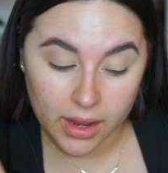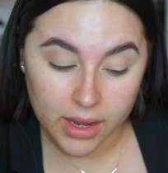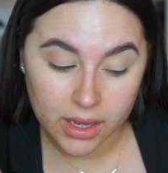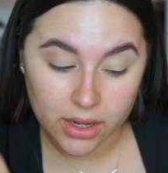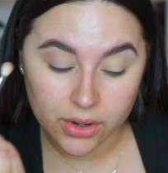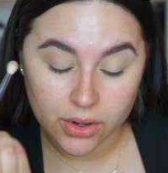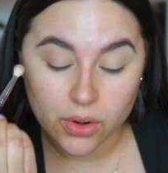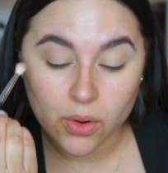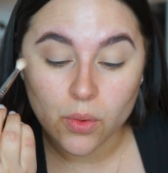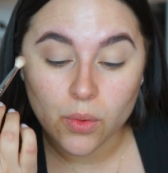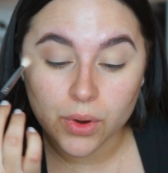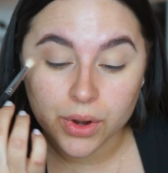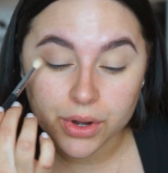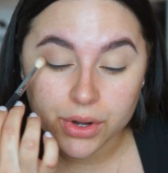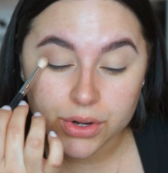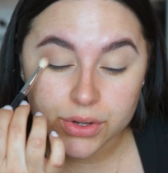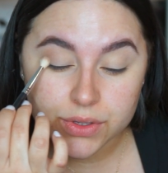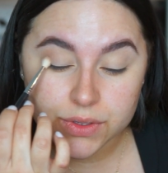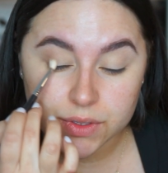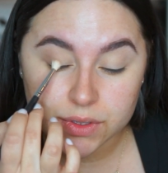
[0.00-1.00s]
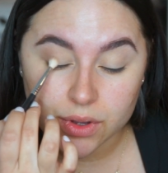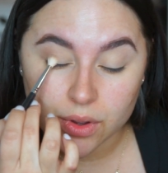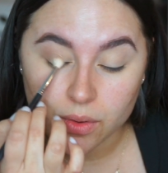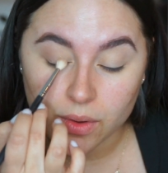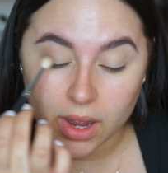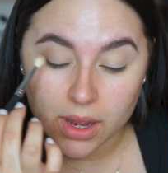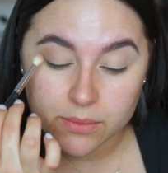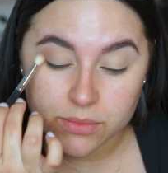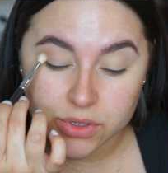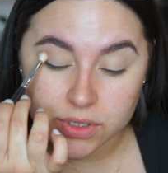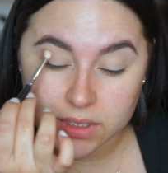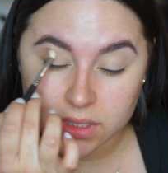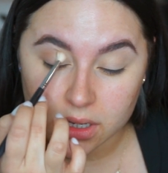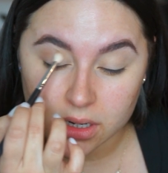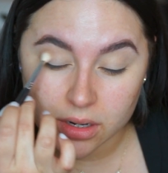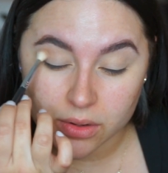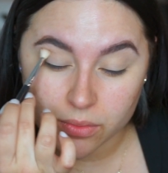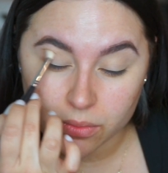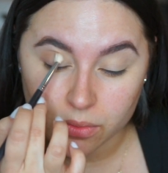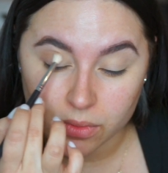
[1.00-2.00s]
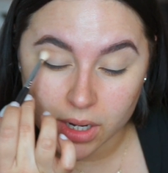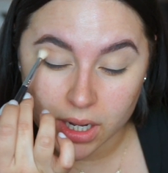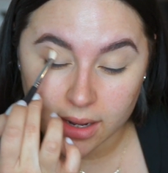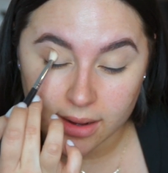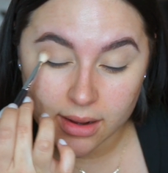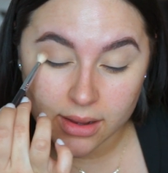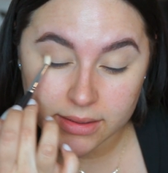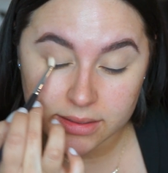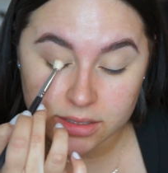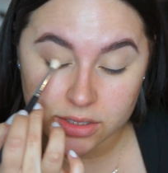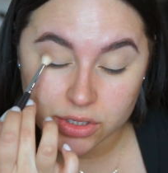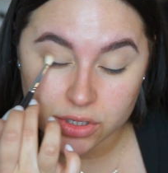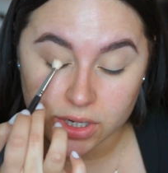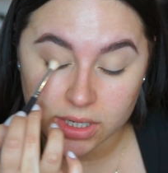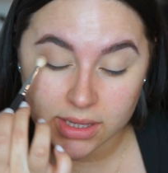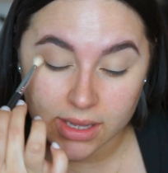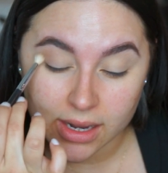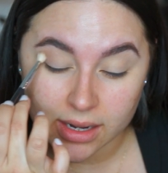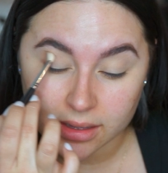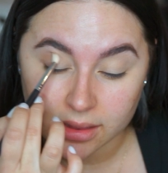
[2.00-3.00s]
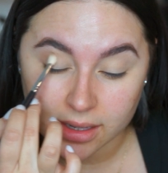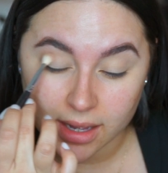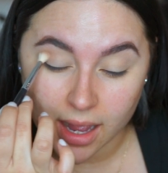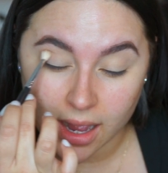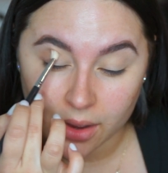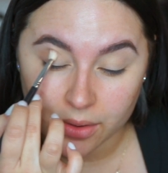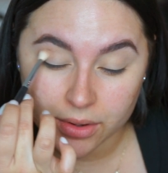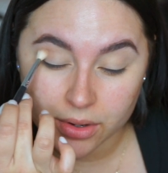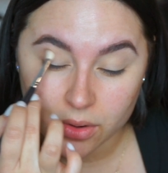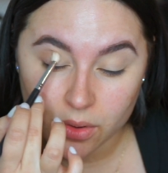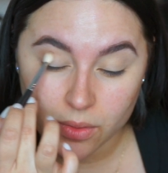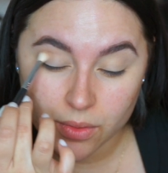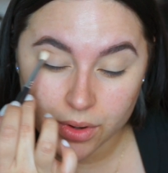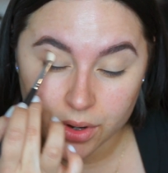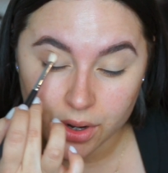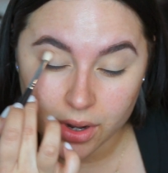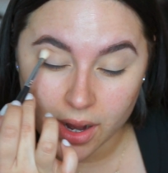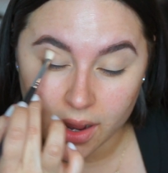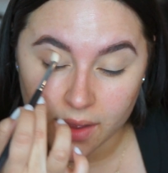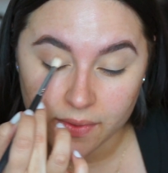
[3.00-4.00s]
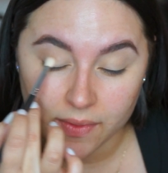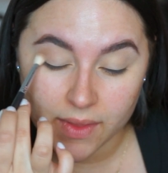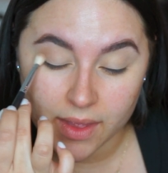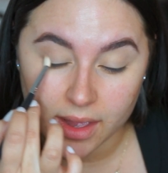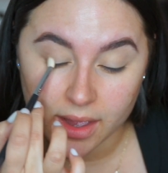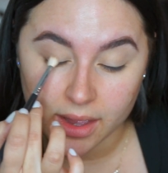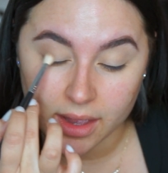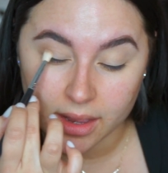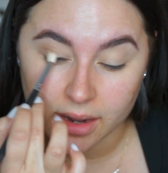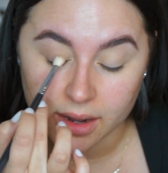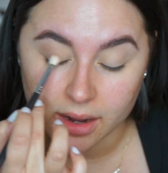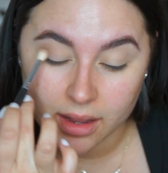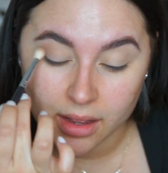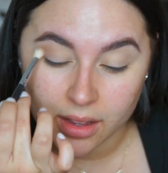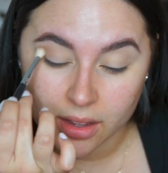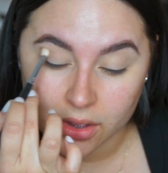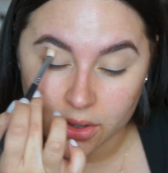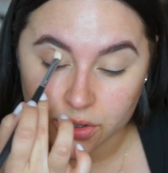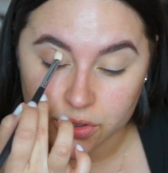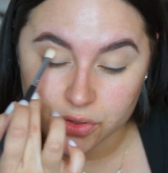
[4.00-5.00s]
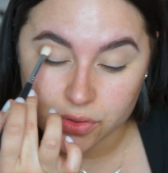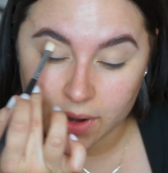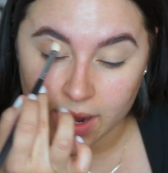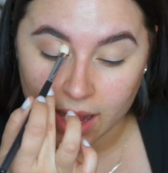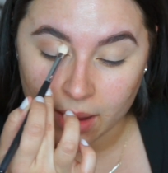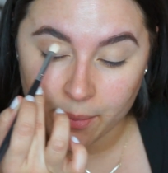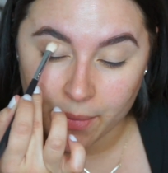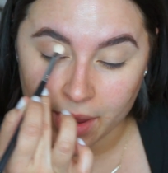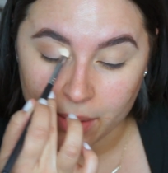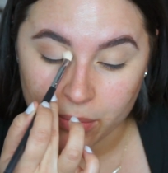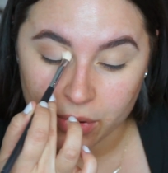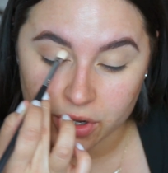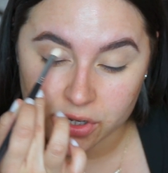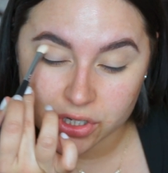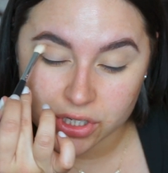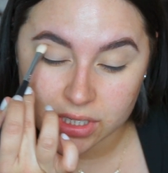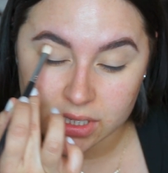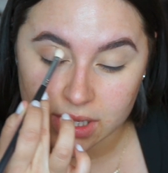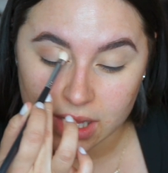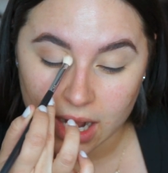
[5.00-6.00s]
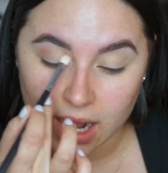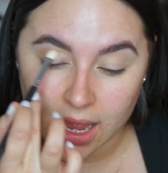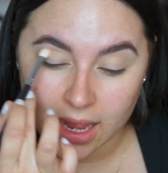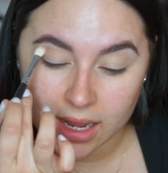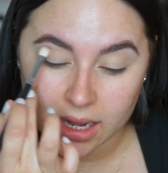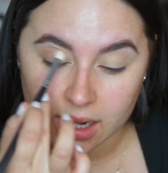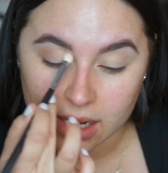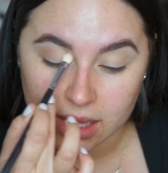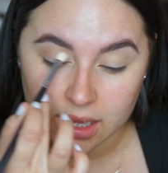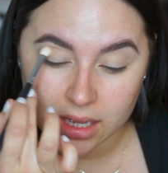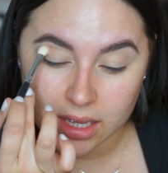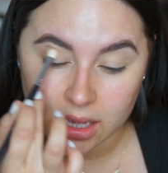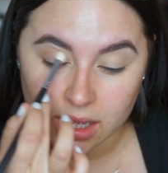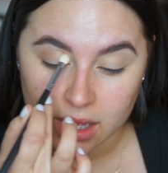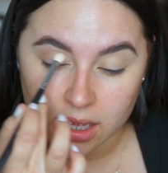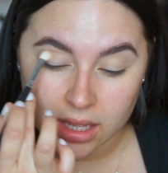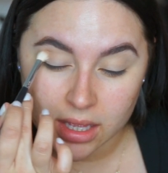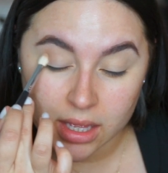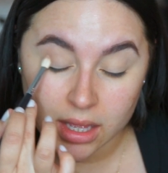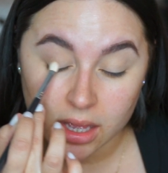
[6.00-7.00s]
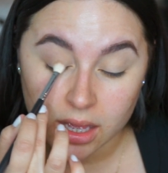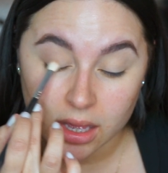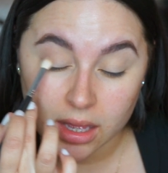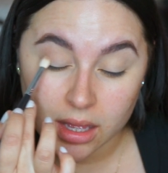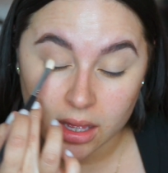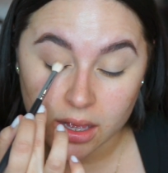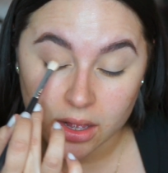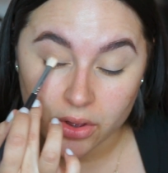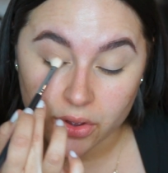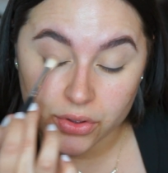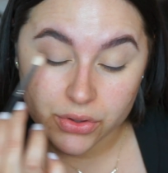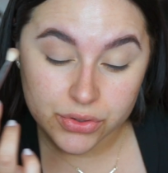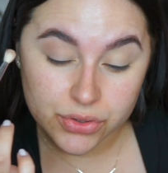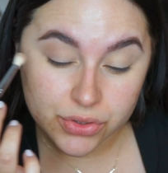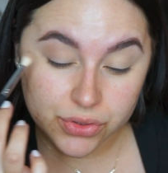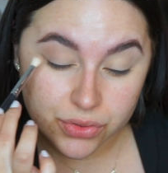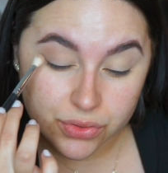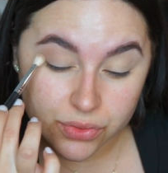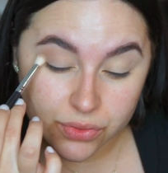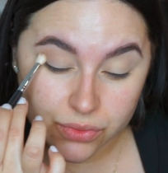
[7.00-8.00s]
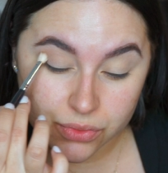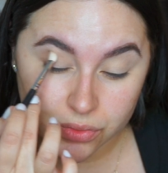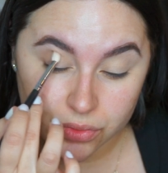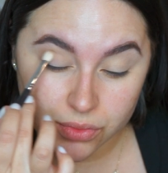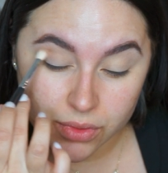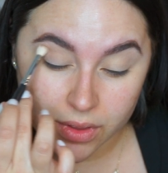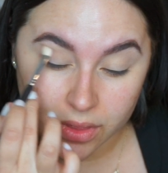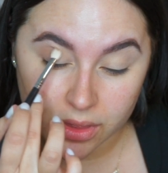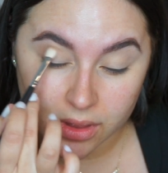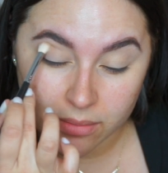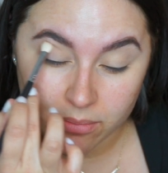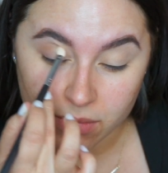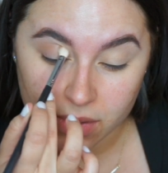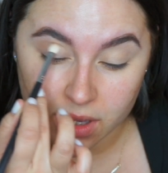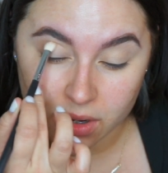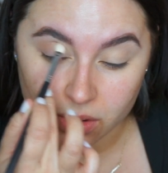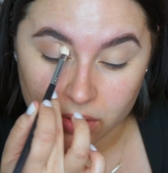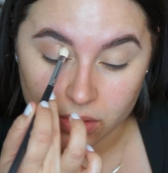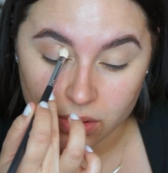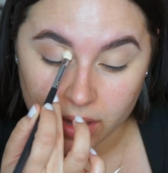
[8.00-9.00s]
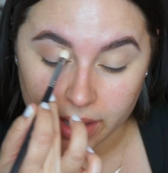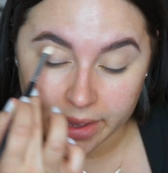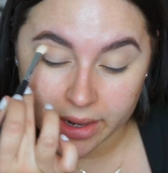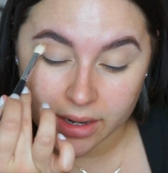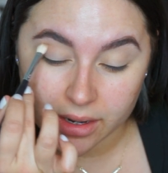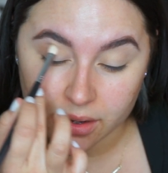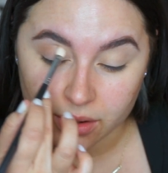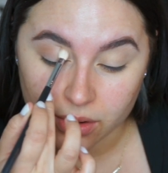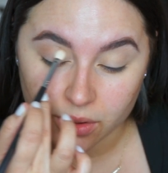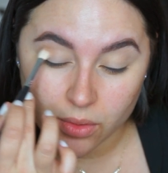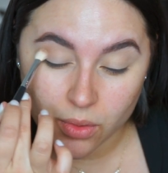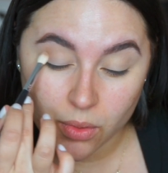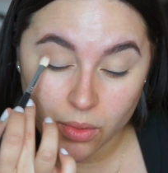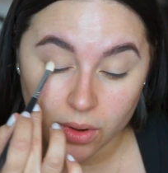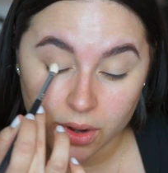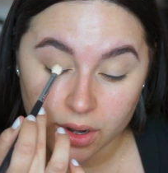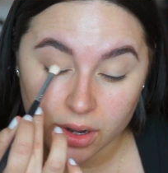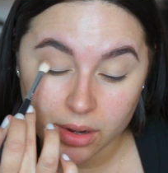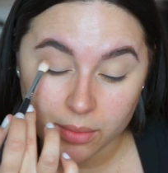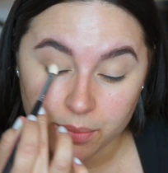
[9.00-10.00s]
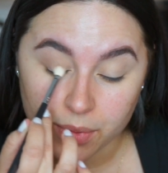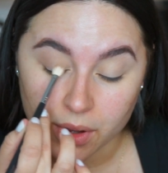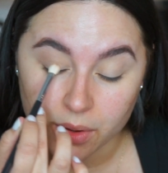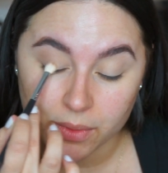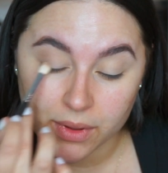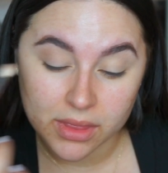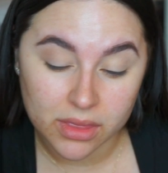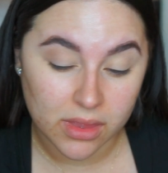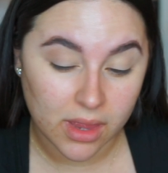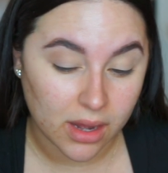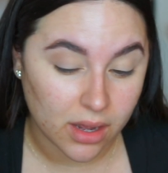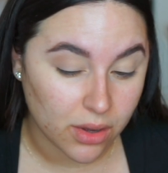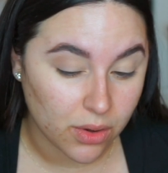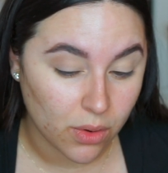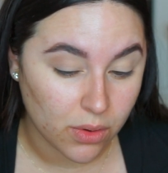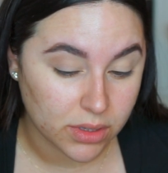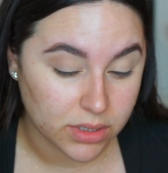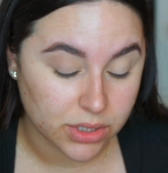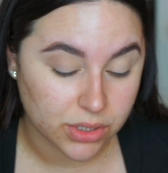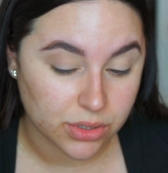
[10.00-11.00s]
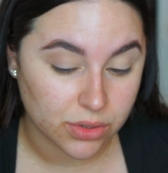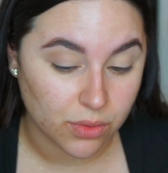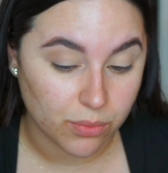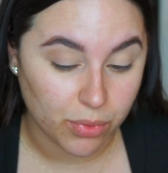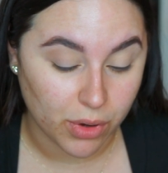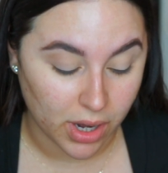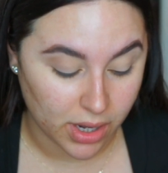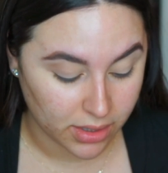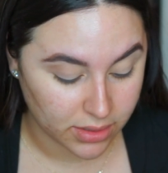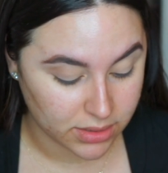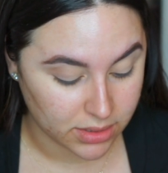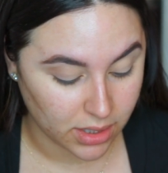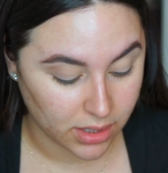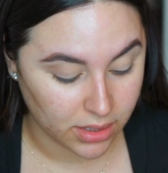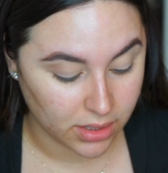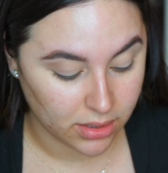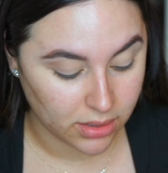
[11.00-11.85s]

inner corner, so I'm just gonna really concentrate that in the outer corner and then drag my brush slightly to the middle and inner corner, but with like no additional product on